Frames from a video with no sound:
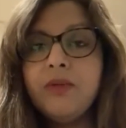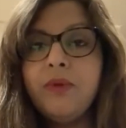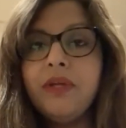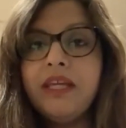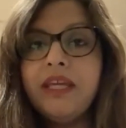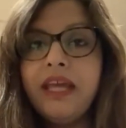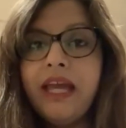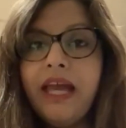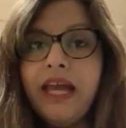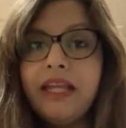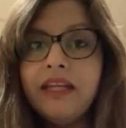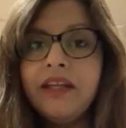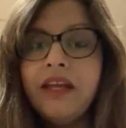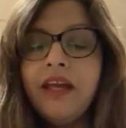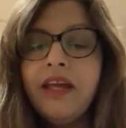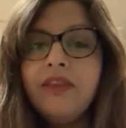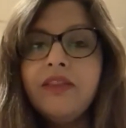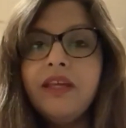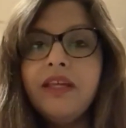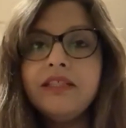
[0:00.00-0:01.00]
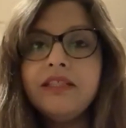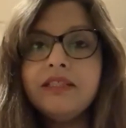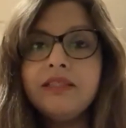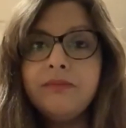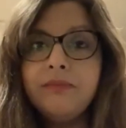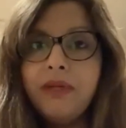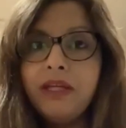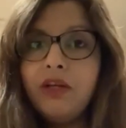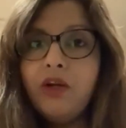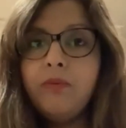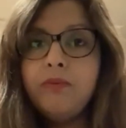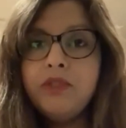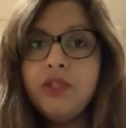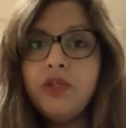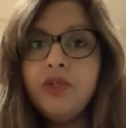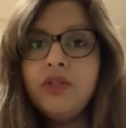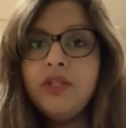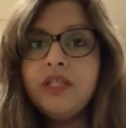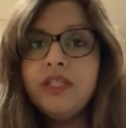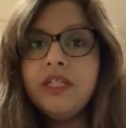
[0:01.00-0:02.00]
So again, that's the big
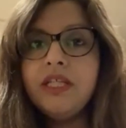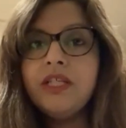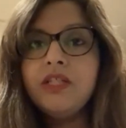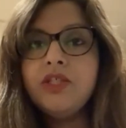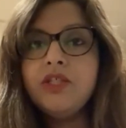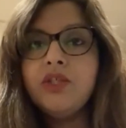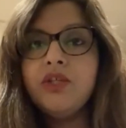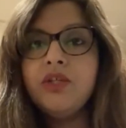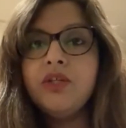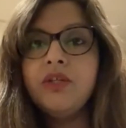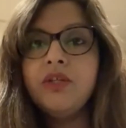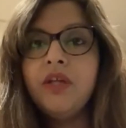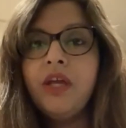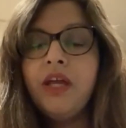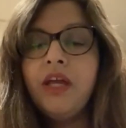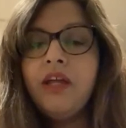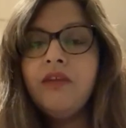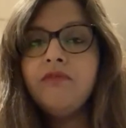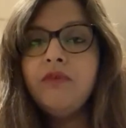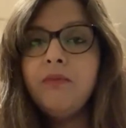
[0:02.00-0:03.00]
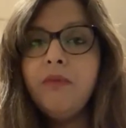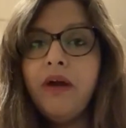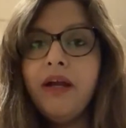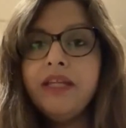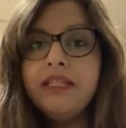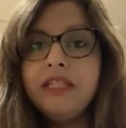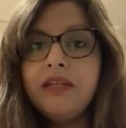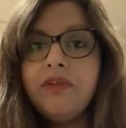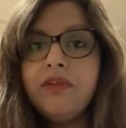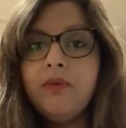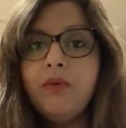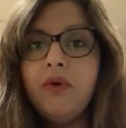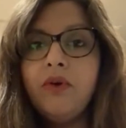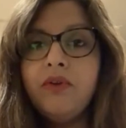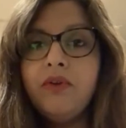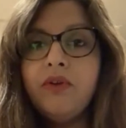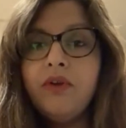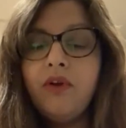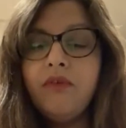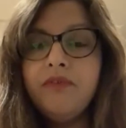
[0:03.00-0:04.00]
opportunity to remind
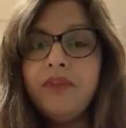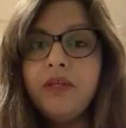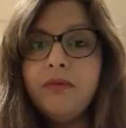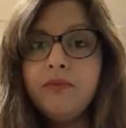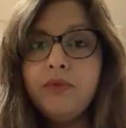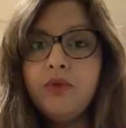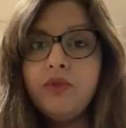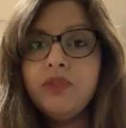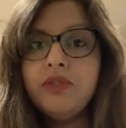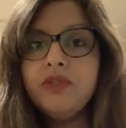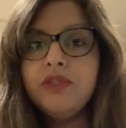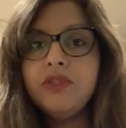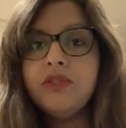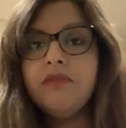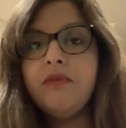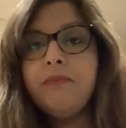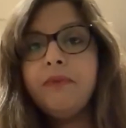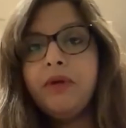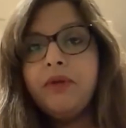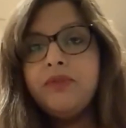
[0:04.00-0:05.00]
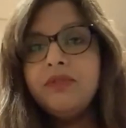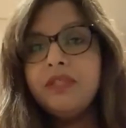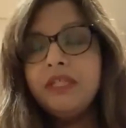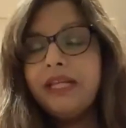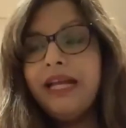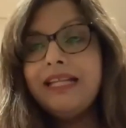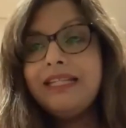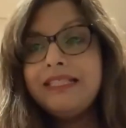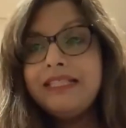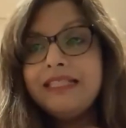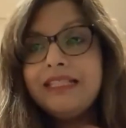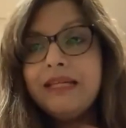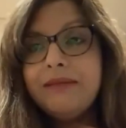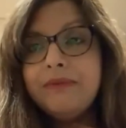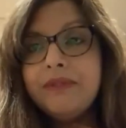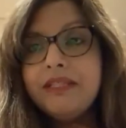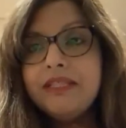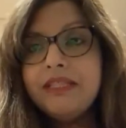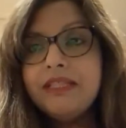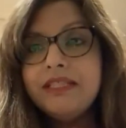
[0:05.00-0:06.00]
everyone of the importance of opposing
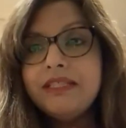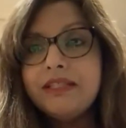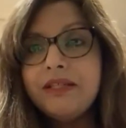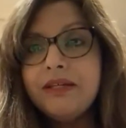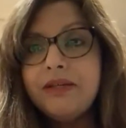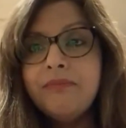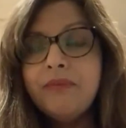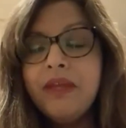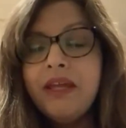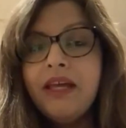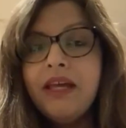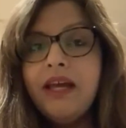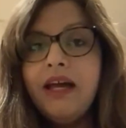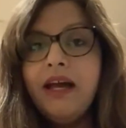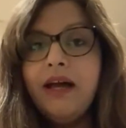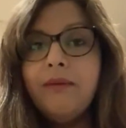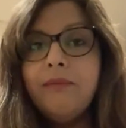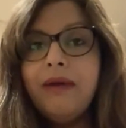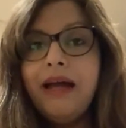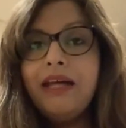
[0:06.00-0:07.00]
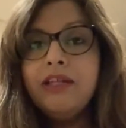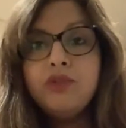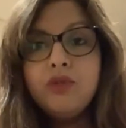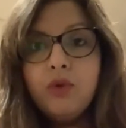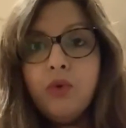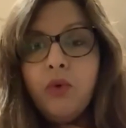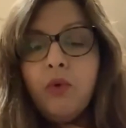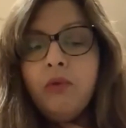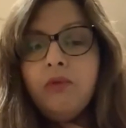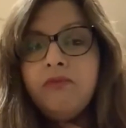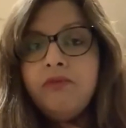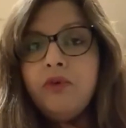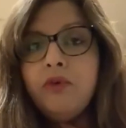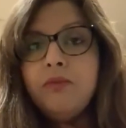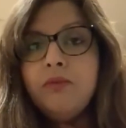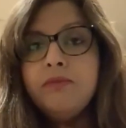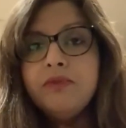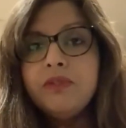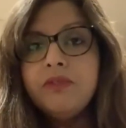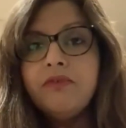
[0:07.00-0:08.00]
anti-Semitism and all
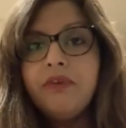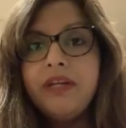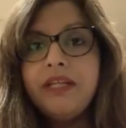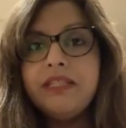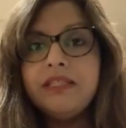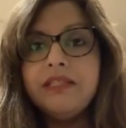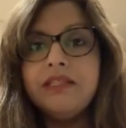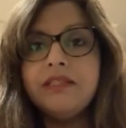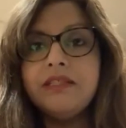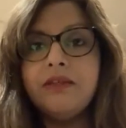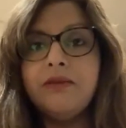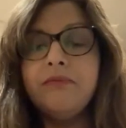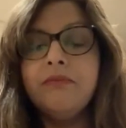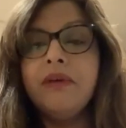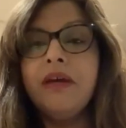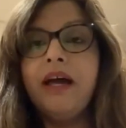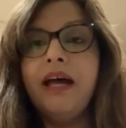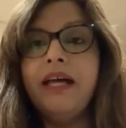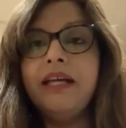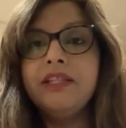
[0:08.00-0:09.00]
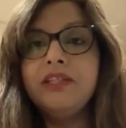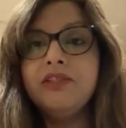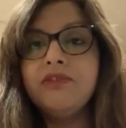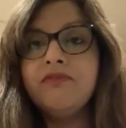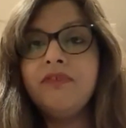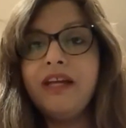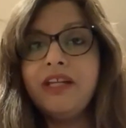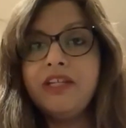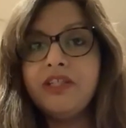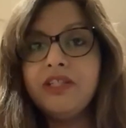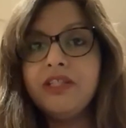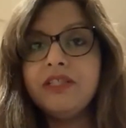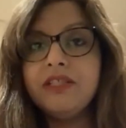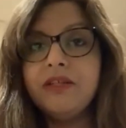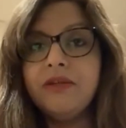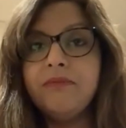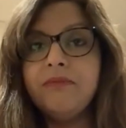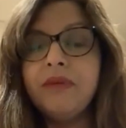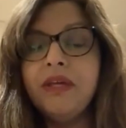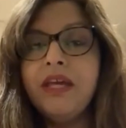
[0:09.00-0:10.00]
forms of racism and
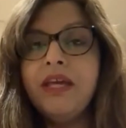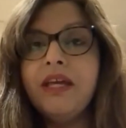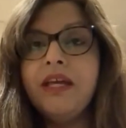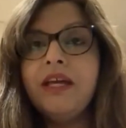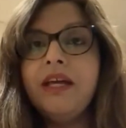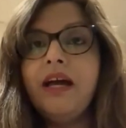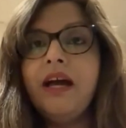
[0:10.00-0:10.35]
fascism.